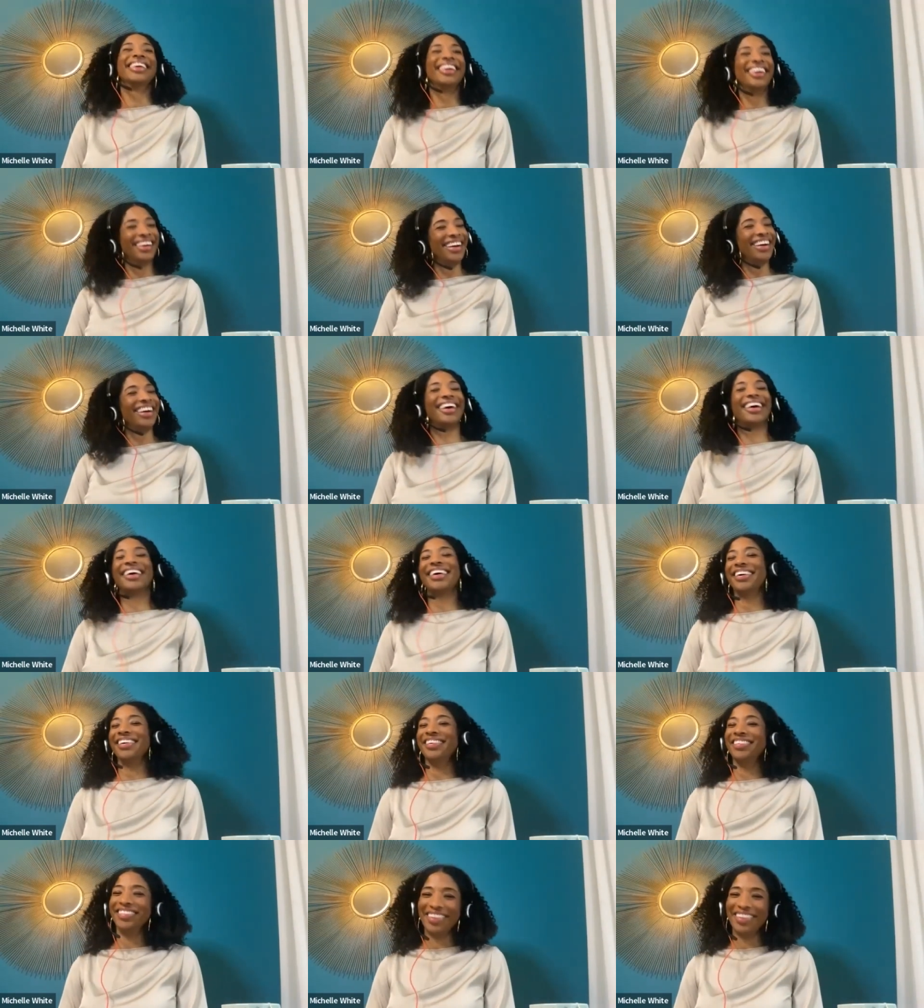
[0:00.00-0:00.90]
oh, no
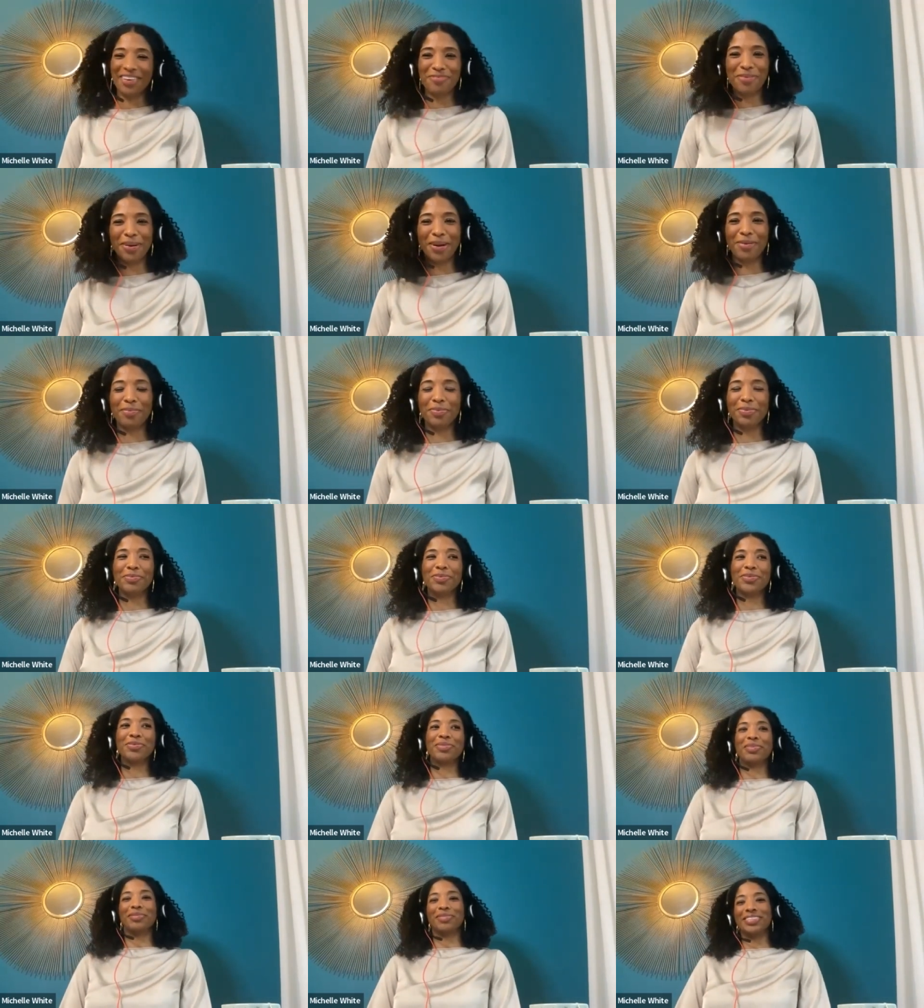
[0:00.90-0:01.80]
problems follow things
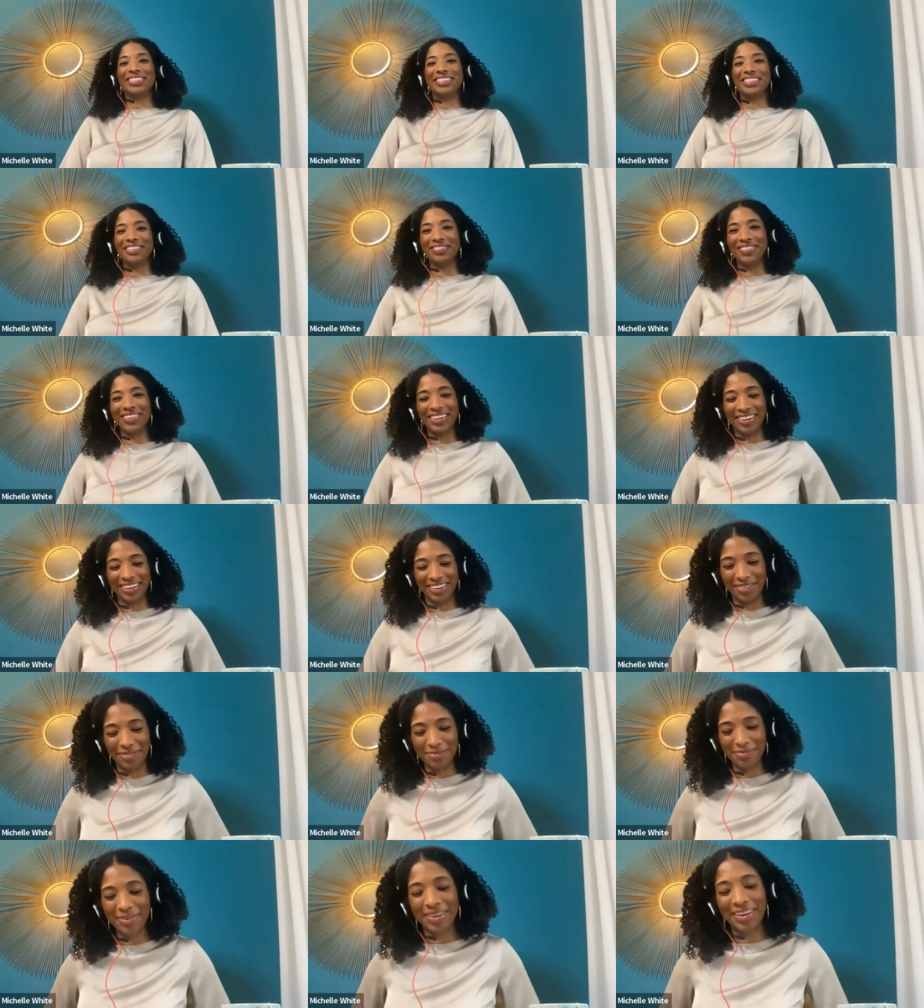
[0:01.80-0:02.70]
need receiving
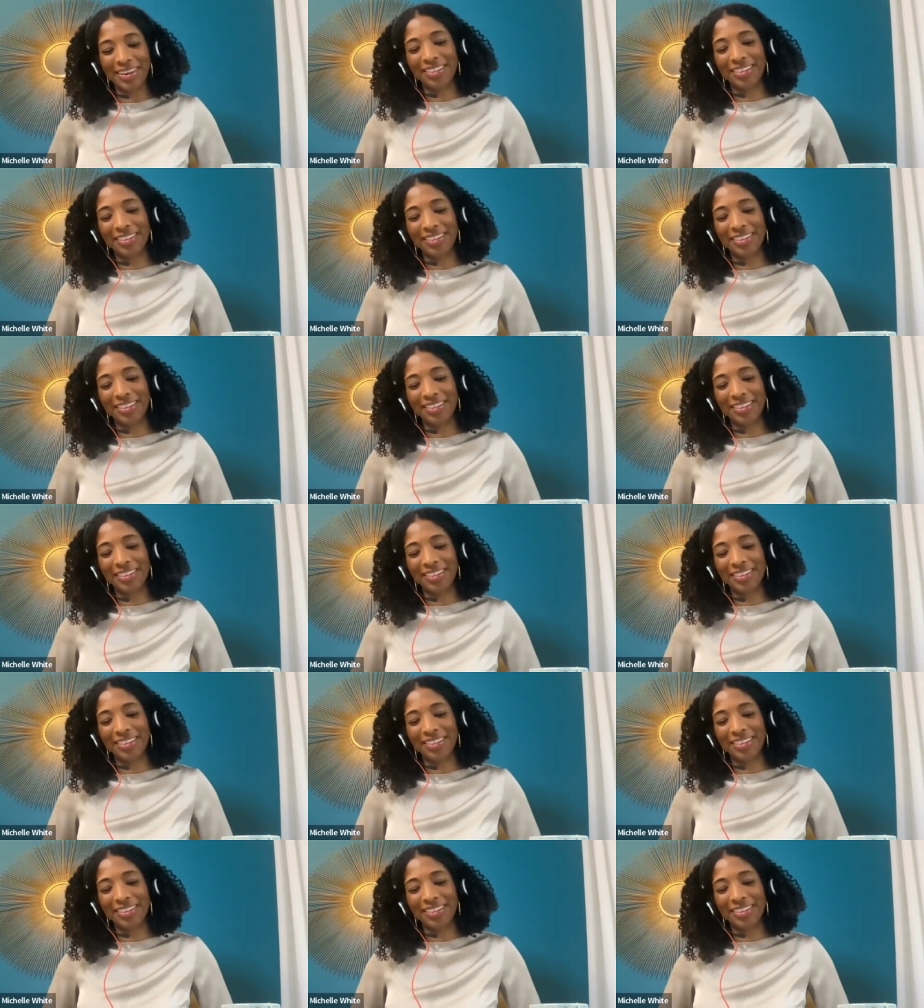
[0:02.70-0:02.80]
help.